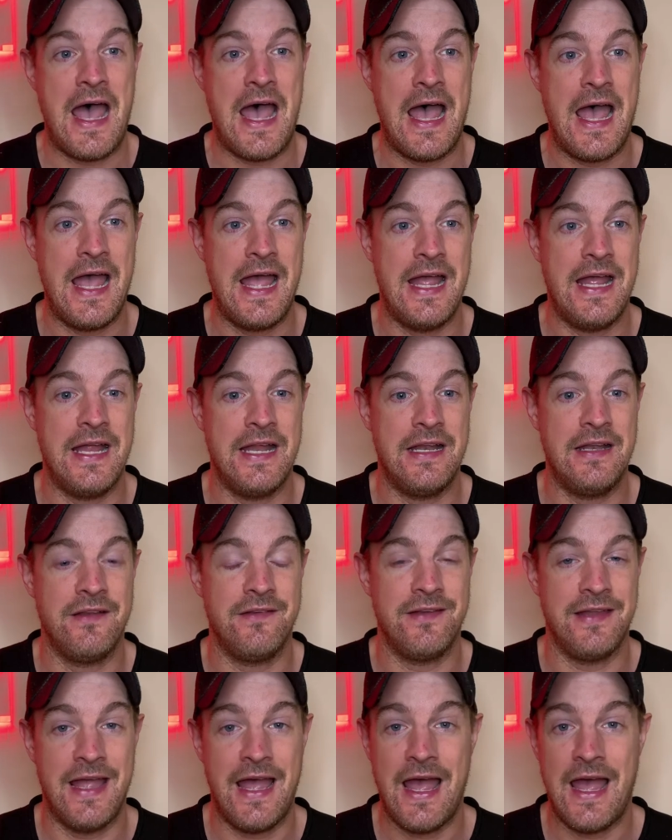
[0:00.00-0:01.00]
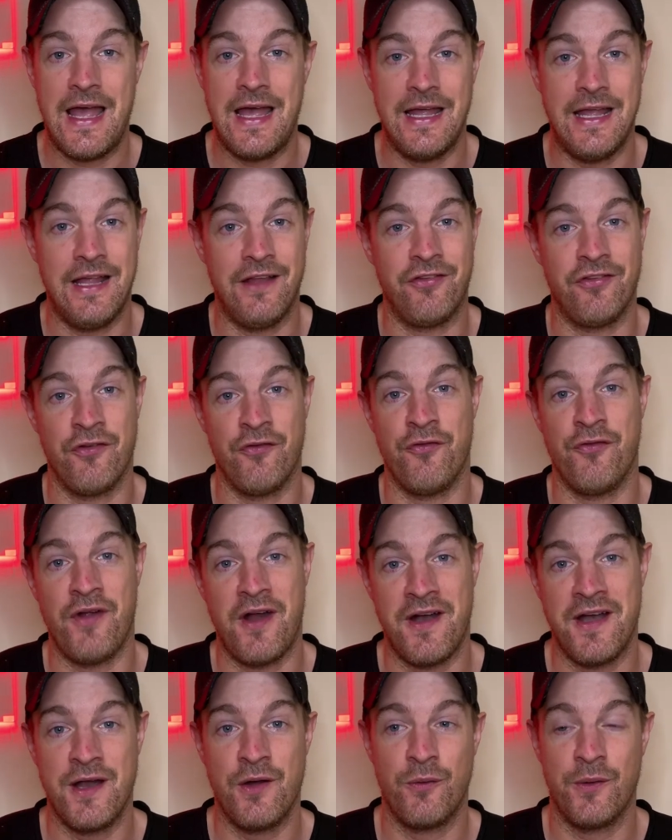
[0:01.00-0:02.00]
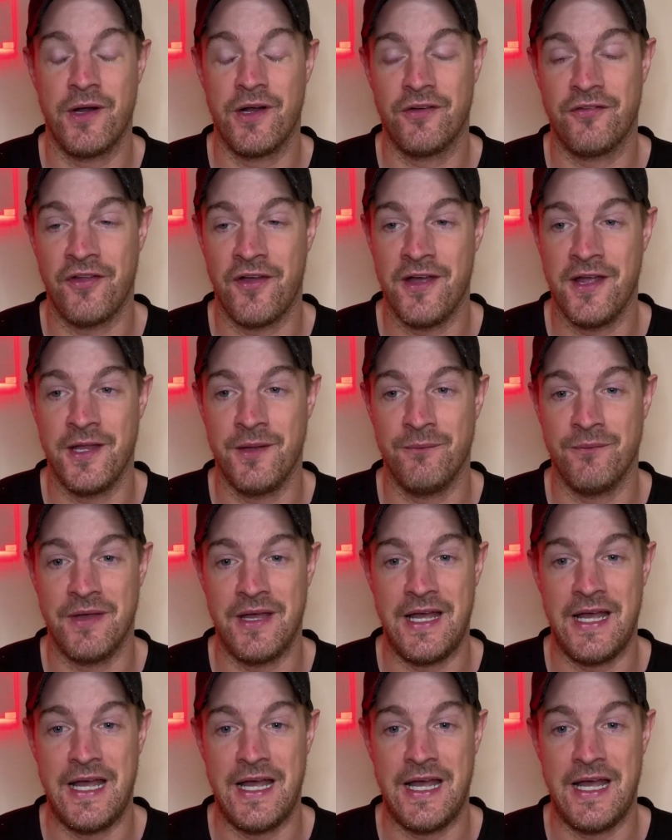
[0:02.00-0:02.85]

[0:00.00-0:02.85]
And yeah, it's a very weird time.